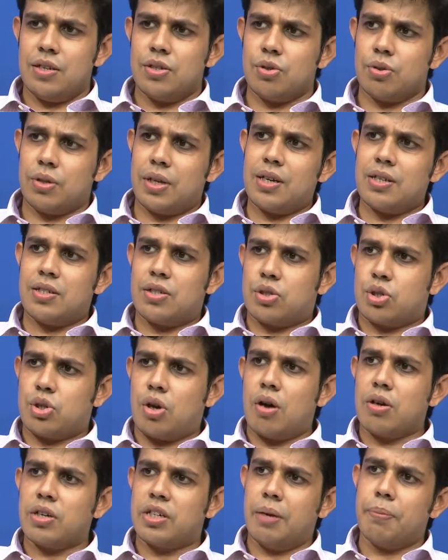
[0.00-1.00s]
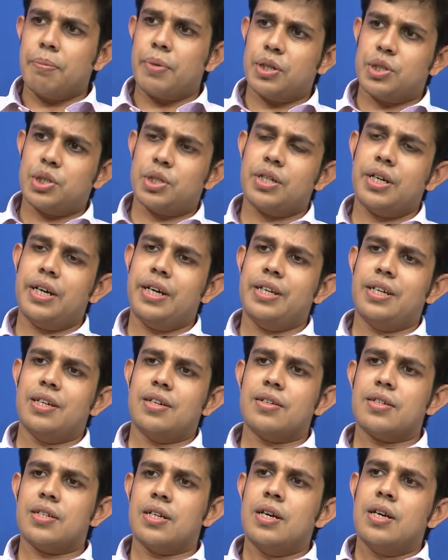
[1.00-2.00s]
So there is strong temperature
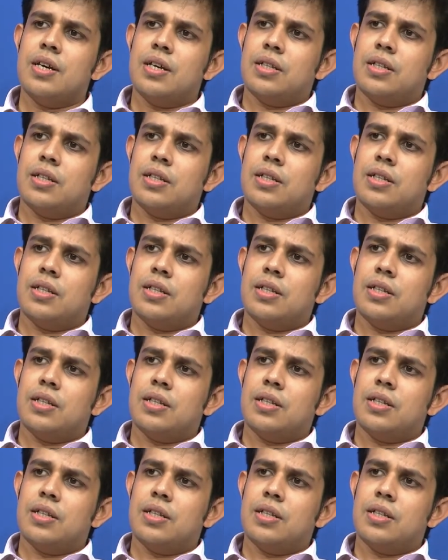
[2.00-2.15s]
gradients,